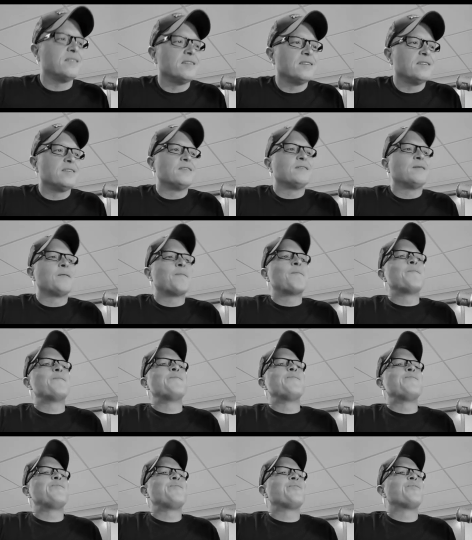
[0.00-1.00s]

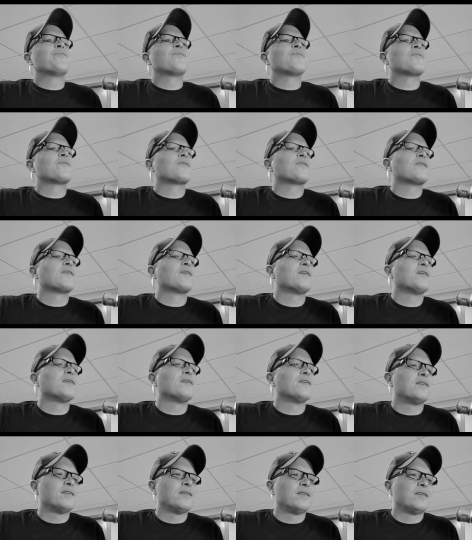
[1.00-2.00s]

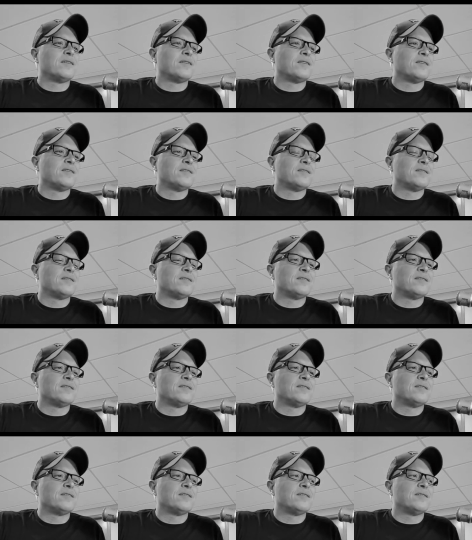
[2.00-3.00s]

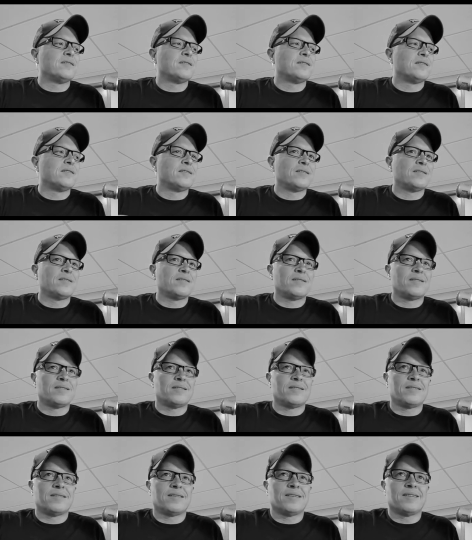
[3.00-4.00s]

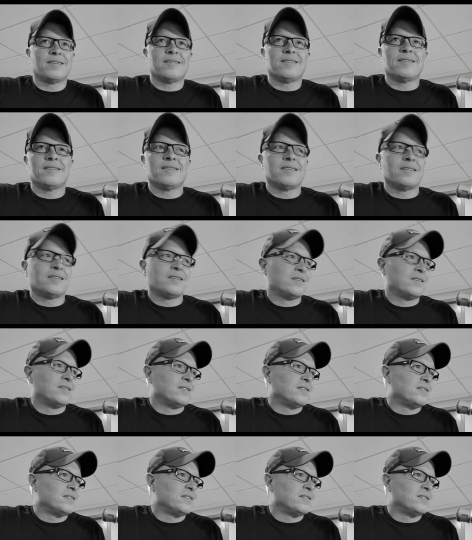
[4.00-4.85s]
(silence)